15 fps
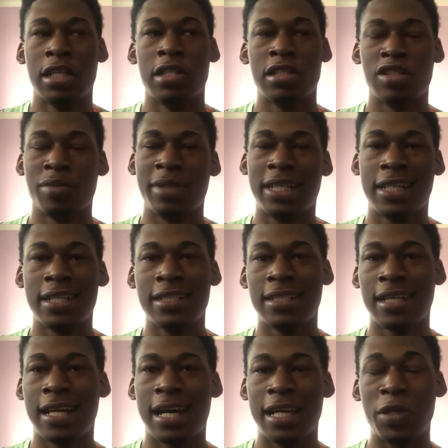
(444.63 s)
So because of
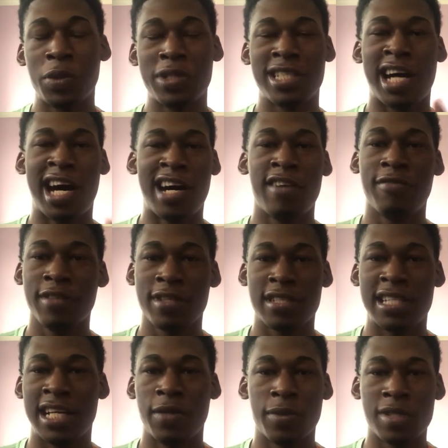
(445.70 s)
that, it was obvious
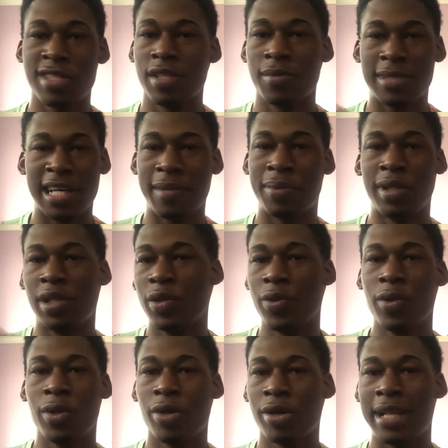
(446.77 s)
that it was some type of
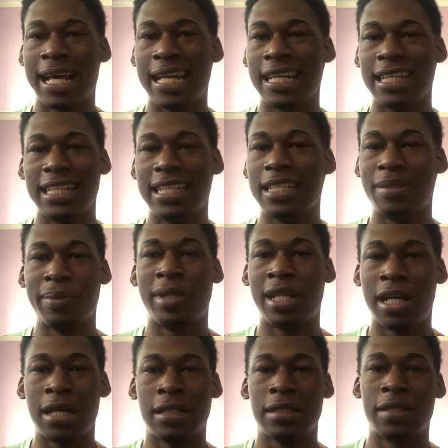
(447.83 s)
loan or that it didn't
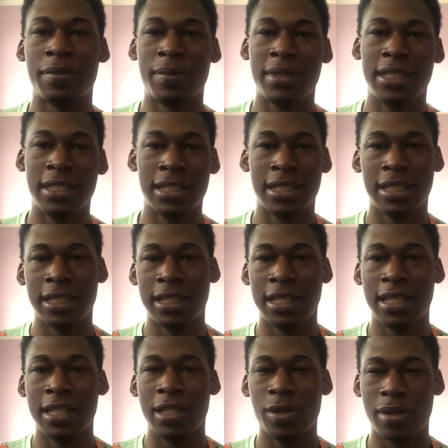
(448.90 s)
belong to me.
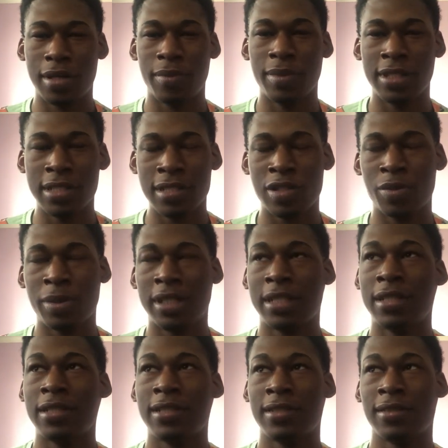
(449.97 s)
You know what I mean? So
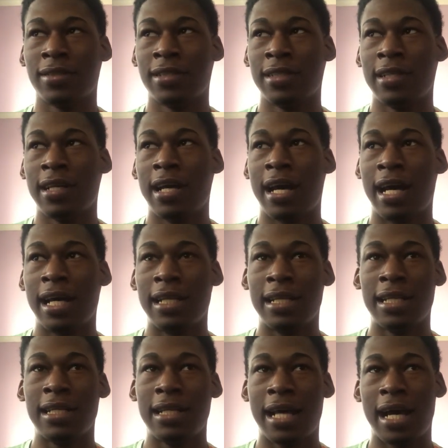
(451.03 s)
because I
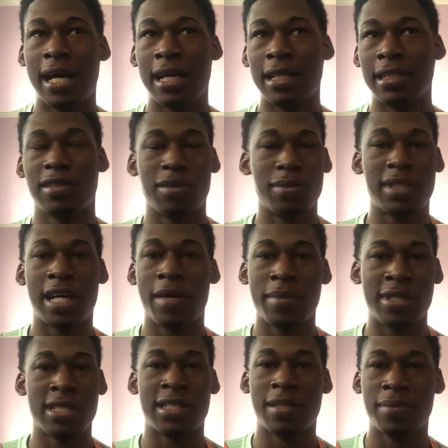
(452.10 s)
did that sometime
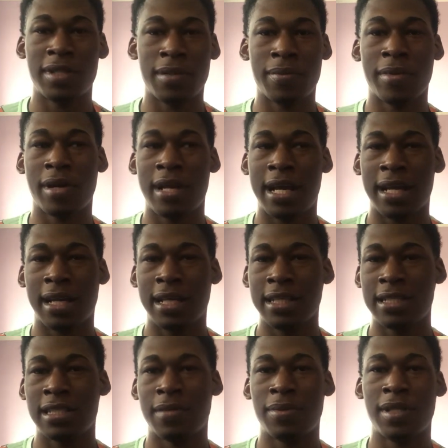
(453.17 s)
in September, like
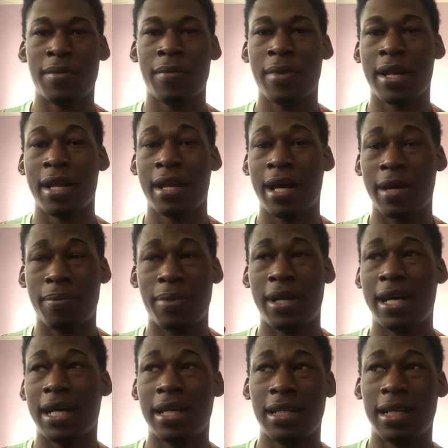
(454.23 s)
late September, and then I
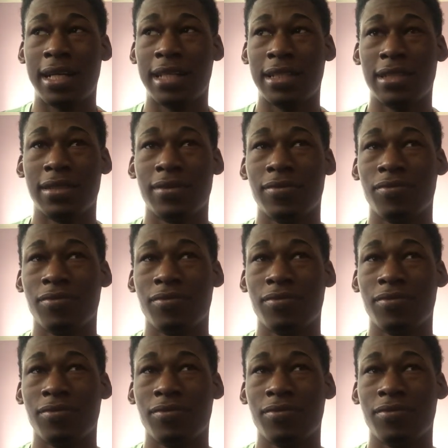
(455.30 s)
applied like